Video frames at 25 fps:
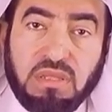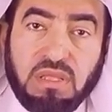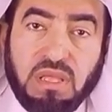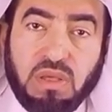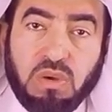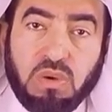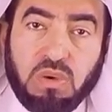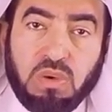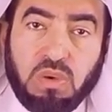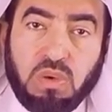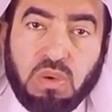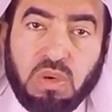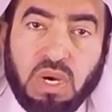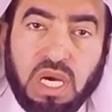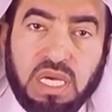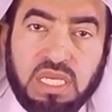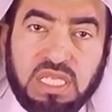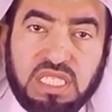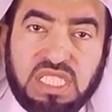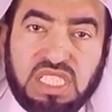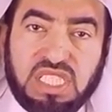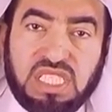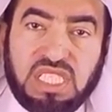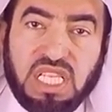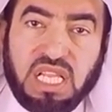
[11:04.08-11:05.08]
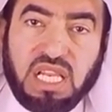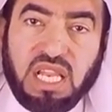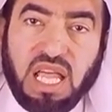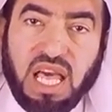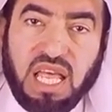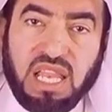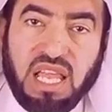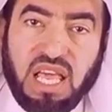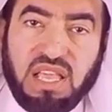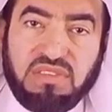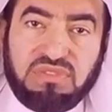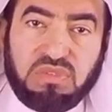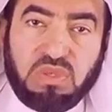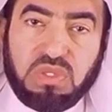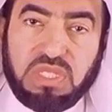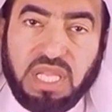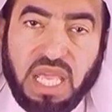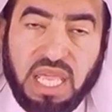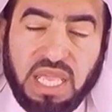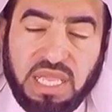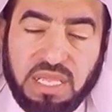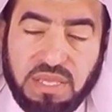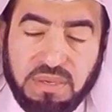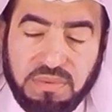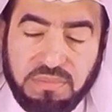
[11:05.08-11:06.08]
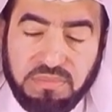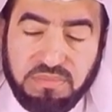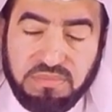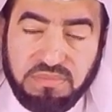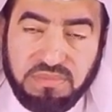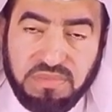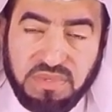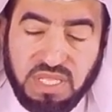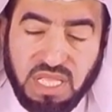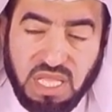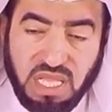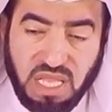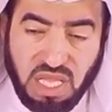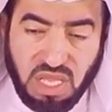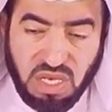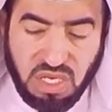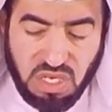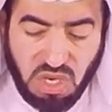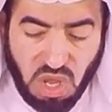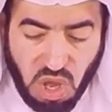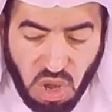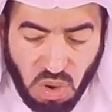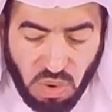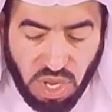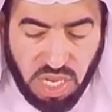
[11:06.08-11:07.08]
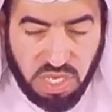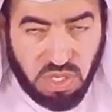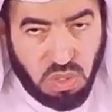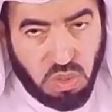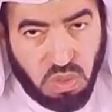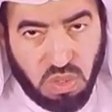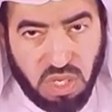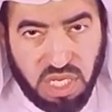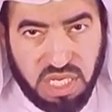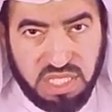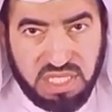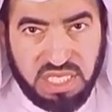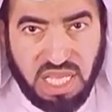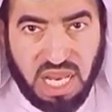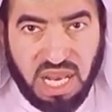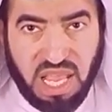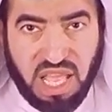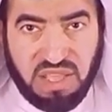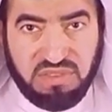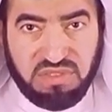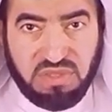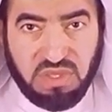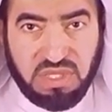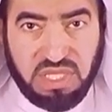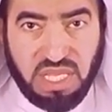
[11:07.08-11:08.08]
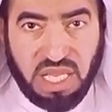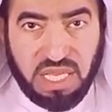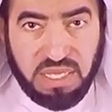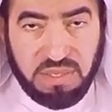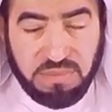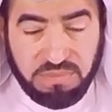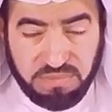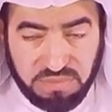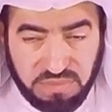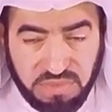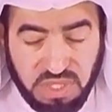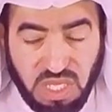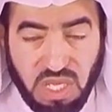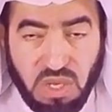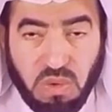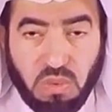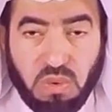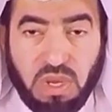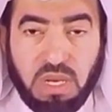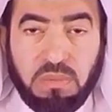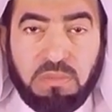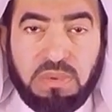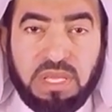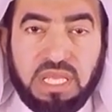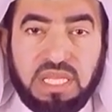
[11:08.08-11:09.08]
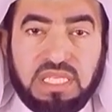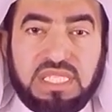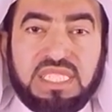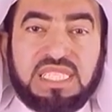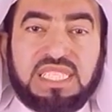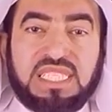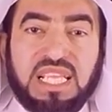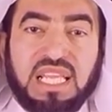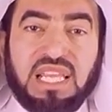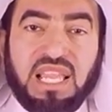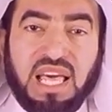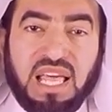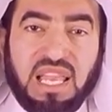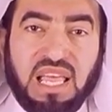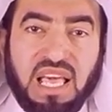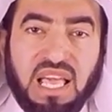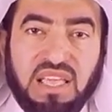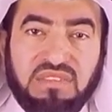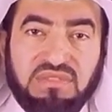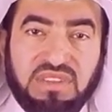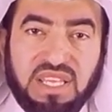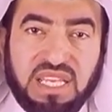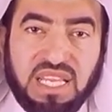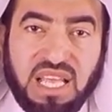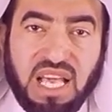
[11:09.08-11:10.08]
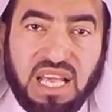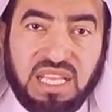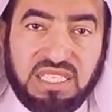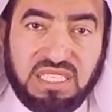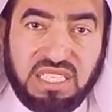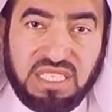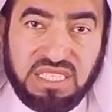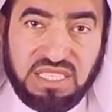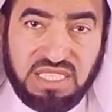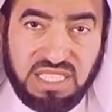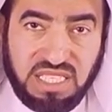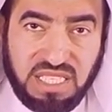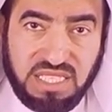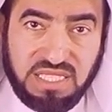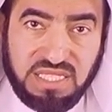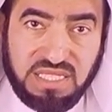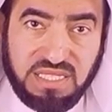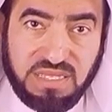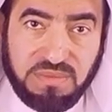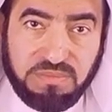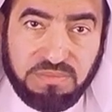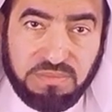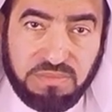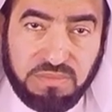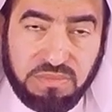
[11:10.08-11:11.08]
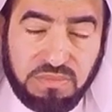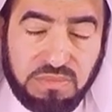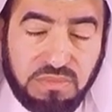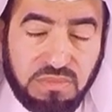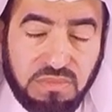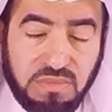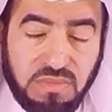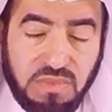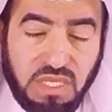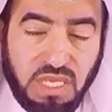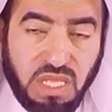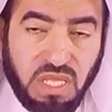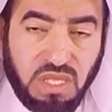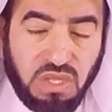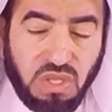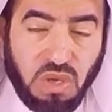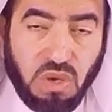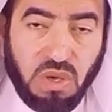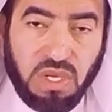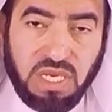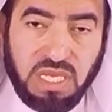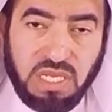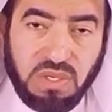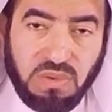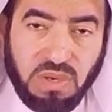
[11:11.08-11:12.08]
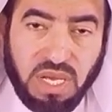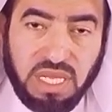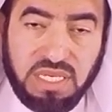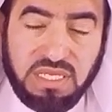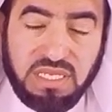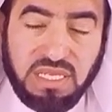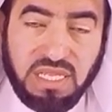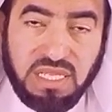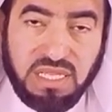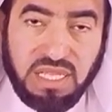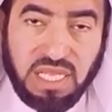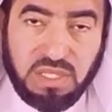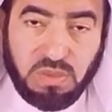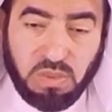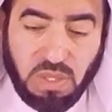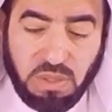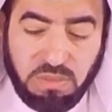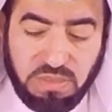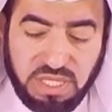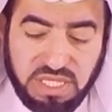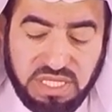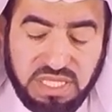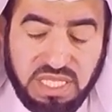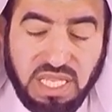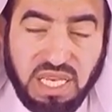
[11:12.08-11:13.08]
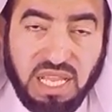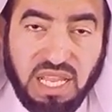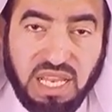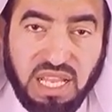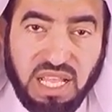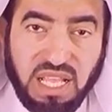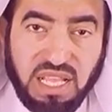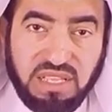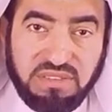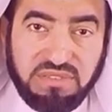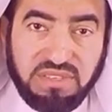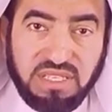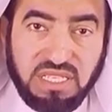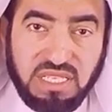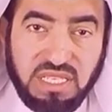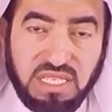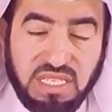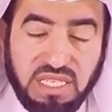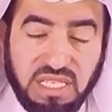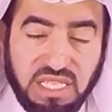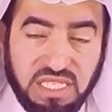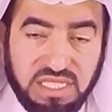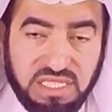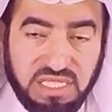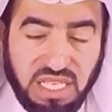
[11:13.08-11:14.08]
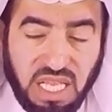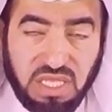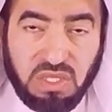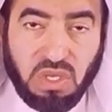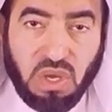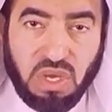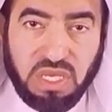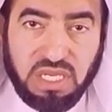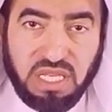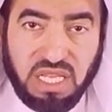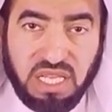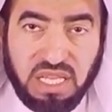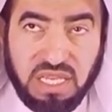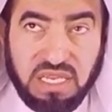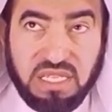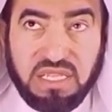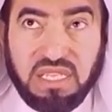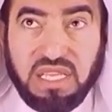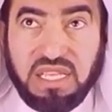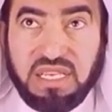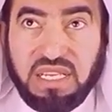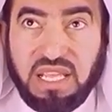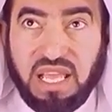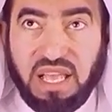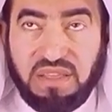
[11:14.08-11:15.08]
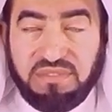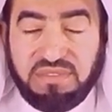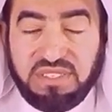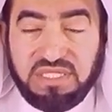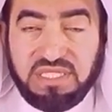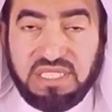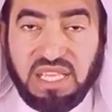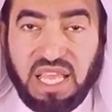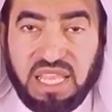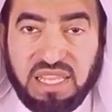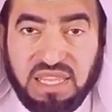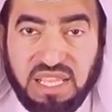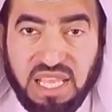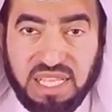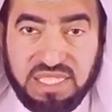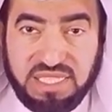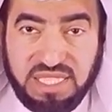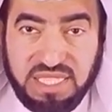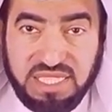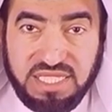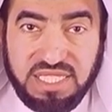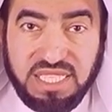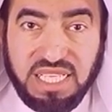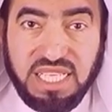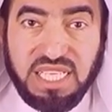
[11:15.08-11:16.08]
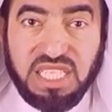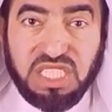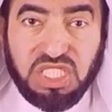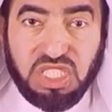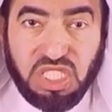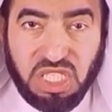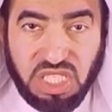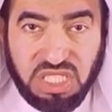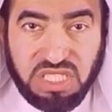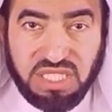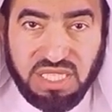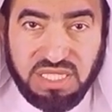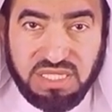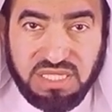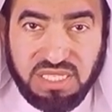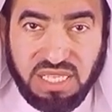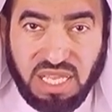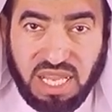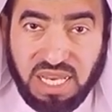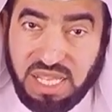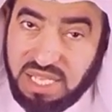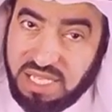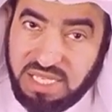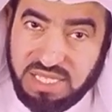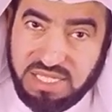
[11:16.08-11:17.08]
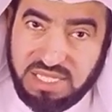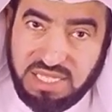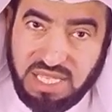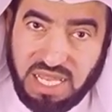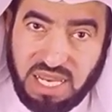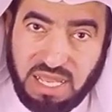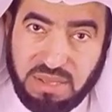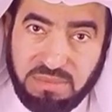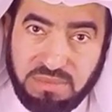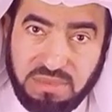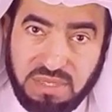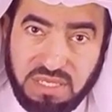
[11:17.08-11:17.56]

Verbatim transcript: who is still alive today. No one who is alive today will be still alive in a hundred years. The only one that will be still alive is not on earth, in heavens, and that is Jesus alayhi salam.